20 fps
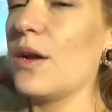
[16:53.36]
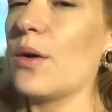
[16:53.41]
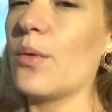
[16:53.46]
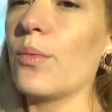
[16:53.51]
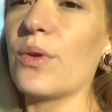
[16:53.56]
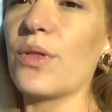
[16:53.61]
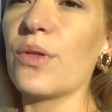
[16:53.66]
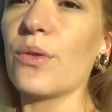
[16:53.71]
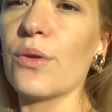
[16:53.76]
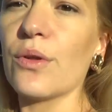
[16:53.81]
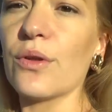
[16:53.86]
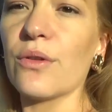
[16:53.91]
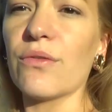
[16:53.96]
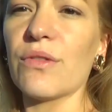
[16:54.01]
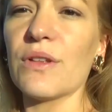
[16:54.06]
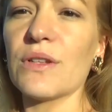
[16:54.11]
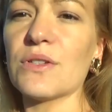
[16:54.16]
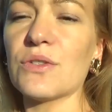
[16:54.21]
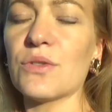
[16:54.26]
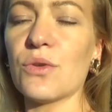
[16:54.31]
with all of
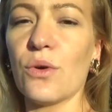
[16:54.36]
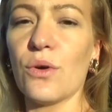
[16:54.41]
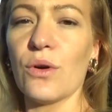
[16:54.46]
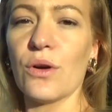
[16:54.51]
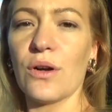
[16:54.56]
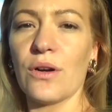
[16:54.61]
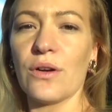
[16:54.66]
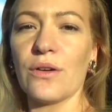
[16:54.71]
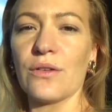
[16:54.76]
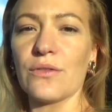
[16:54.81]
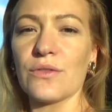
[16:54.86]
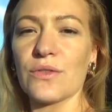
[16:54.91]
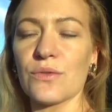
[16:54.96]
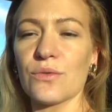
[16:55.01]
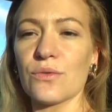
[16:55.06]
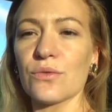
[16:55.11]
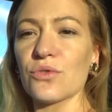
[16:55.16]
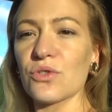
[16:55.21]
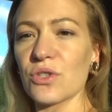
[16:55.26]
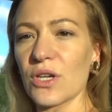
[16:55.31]
this talk of
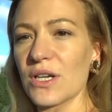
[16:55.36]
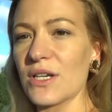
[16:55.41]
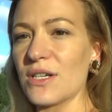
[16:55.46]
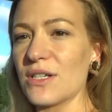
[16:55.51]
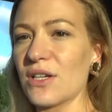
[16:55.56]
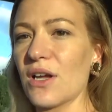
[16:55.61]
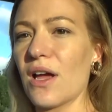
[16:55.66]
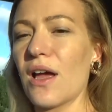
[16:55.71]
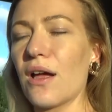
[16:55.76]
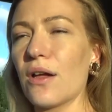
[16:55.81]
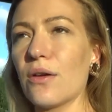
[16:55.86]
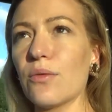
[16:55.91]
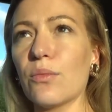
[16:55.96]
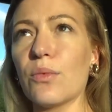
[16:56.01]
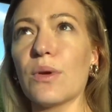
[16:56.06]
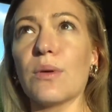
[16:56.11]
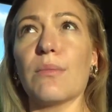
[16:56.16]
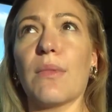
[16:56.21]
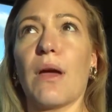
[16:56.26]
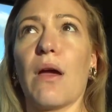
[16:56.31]
schools shutting down,
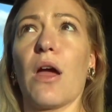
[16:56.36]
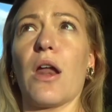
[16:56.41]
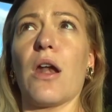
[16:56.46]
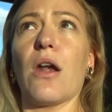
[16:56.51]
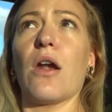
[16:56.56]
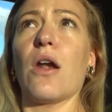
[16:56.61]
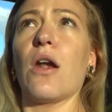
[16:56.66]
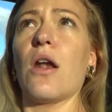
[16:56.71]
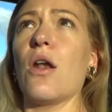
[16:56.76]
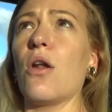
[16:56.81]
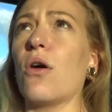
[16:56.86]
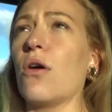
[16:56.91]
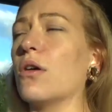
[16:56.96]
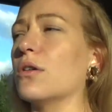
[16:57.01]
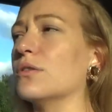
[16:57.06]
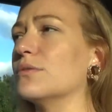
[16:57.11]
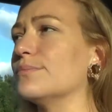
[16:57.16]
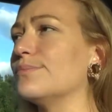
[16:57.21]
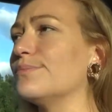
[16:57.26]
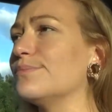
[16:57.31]
we might not
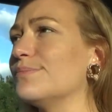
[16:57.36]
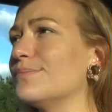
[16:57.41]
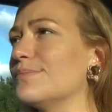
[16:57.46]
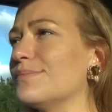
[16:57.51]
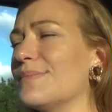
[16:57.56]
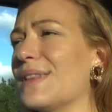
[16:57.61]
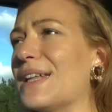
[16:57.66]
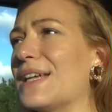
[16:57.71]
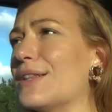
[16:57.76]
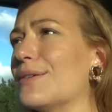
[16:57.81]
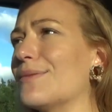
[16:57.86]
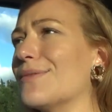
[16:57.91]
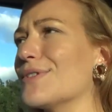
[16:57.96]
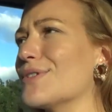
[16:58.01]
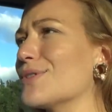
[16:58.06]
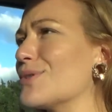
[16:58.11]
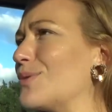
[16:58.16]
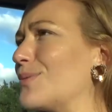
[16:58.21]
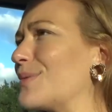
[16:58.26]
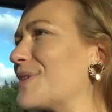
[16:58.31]
need them for
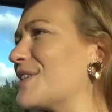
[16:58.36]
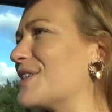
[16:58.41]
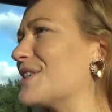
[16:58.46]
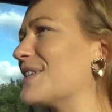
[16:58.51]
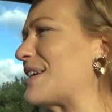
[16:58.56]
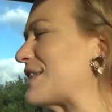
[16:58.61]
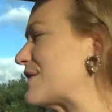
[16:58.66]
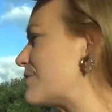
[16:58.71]
school. We can just eat